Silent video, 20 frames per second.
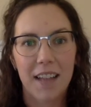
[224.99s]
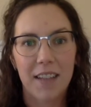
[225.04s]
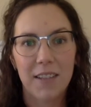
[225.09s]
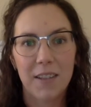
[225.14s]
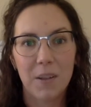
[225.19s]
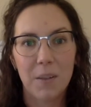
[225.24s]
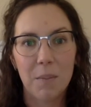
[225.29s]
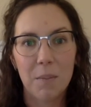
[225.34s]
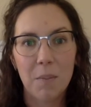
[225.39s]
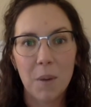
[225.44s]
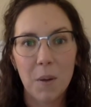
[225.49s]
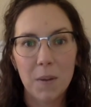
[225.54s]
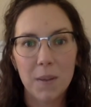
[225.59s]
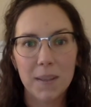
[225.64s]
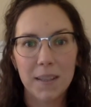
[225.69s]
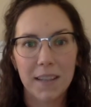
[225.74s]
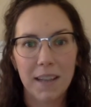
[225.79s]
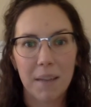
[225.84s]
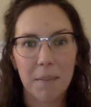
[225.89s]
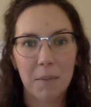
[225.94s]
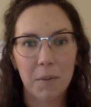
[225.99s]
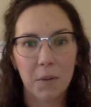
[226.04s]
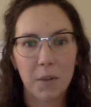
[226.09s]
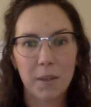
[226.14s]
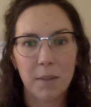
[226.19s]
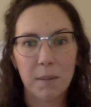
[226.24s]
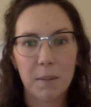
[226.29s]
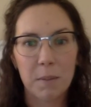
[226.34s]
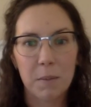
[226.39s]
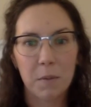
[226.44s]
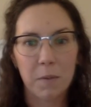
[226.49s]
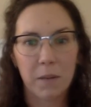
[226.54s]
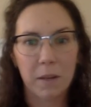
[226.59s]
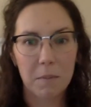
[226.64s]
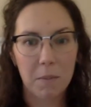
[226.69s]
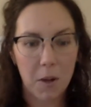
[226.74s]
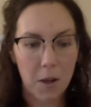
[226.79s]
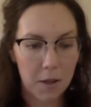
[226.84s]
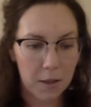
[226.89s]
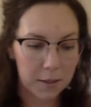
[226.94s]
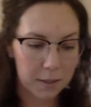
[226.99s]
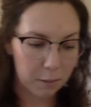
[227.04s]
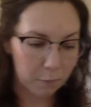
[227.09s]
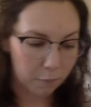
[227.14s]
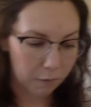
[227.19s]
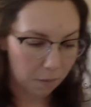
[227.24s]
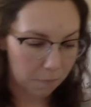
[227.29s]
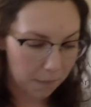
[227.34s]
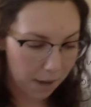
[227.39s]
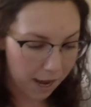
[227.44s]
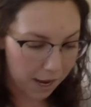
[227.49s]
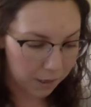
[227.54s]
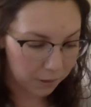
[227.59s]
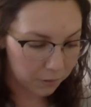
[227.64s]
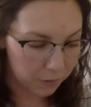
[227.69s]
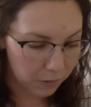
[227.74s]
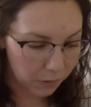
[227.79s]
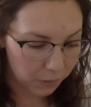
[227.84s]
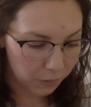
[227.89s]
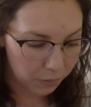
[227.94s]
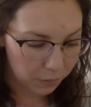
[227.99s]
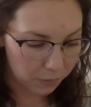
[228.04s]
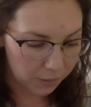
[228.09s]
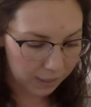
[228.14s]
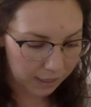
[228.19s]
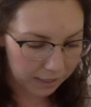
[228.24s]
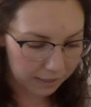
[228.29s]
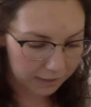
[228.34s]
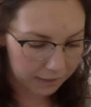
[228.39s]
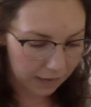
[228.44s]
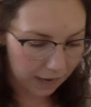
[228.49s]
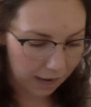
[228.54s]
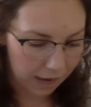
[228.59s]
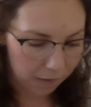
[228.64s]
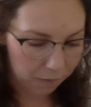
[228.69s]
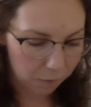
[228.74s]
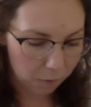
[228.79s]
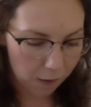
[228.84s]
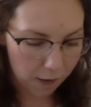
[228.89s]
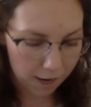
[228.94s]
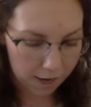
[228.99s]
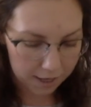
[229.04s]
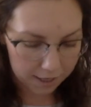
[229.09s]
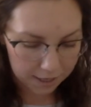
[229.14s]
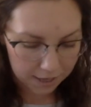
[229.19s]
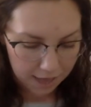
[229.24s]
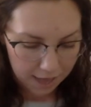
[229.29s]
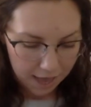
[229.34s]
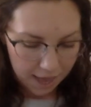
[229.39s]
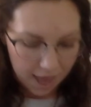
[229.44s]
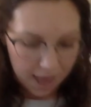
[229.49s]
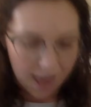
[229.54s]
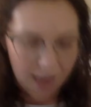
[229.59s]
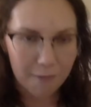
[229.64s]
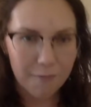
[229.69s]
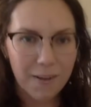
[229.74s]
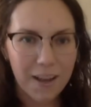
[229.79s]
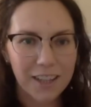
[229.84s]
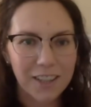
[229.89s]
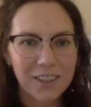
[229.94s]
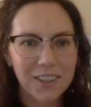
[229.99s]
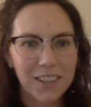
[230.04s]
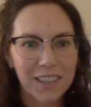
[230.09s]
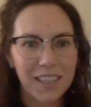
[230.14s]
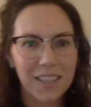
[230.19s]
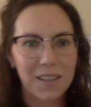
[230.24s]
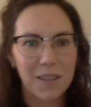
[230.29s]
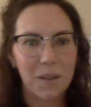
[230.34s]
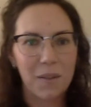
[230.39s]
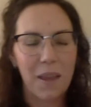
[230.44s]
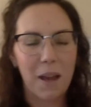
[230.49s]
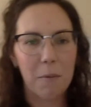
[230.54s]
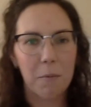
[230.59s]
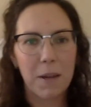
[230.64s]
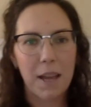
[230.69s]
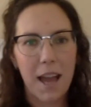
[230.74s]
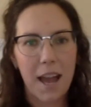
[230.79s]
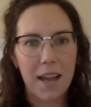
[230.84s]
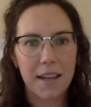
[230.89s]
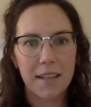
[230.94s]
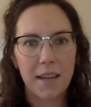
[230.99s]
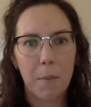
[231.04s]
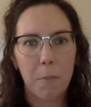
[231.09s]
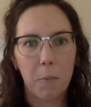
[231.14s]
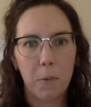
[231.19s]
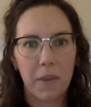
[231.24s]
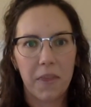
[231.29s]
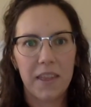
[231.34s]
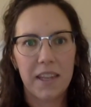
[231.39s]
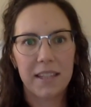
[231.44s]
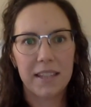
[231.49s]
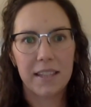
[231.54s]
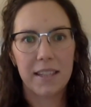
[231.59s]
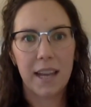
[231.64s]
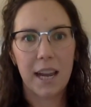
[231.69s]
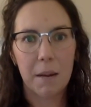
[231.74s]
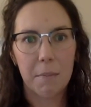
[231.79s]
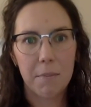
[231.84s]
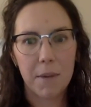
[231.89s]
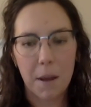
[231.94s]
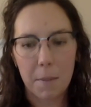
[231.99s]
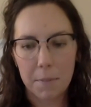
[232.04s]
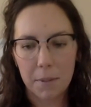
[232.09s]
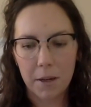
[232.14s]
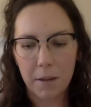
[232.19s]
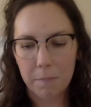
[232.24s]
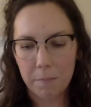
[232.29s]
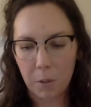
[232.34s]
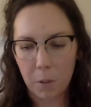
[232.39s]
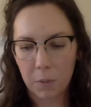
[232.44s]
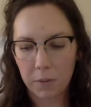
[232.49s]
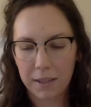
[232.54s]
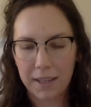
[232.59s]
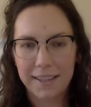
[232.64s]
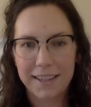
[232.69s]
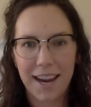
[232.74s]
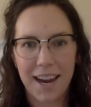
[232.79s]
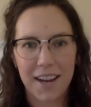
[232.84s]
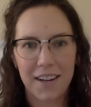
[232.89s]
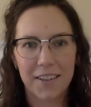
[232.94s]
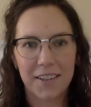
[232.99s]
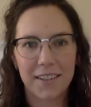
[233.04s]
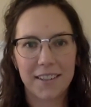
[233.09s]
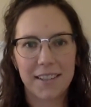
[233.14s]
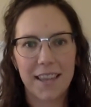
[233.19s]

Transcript: So mostly I'm going to be moving balls from N2 into N1, eventually so that we end up with the same number in both containers.